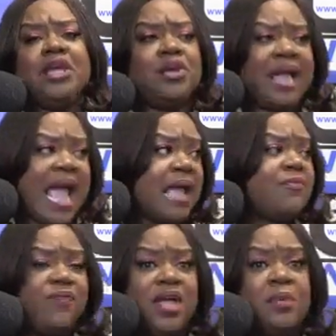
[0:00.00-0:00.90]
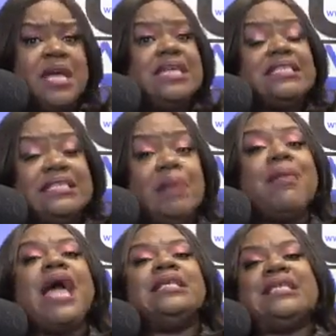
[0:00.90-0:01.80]
your game film,
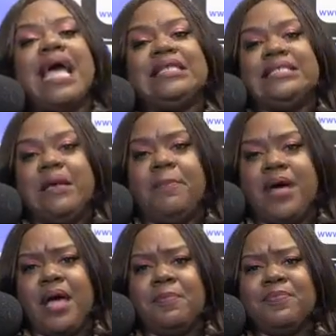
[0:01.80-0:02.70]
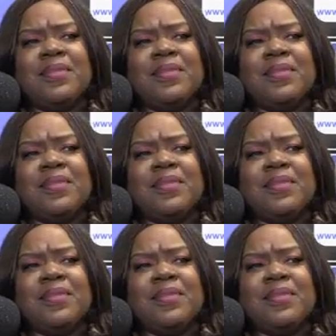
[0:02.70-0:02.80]
somebody's got to step up.